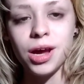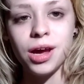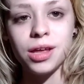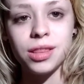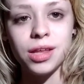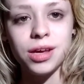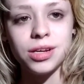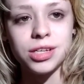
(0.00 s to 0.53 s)

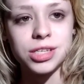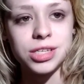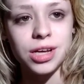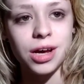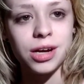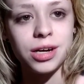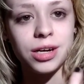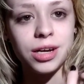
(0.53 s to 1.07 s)
and they
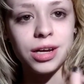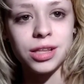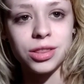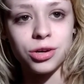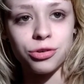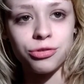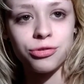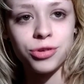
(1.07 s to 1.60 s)
decided to get
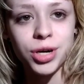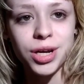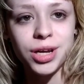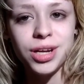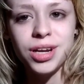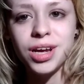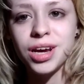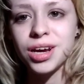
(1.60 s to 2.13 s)
their
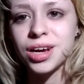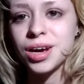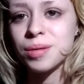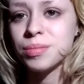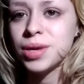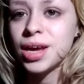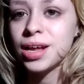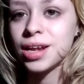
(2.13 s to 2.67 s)
friend and
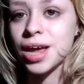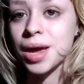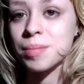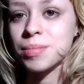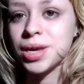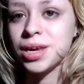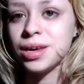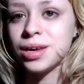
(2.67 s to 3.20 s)
come yell
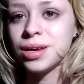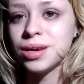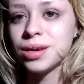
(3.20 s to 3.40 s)
at me.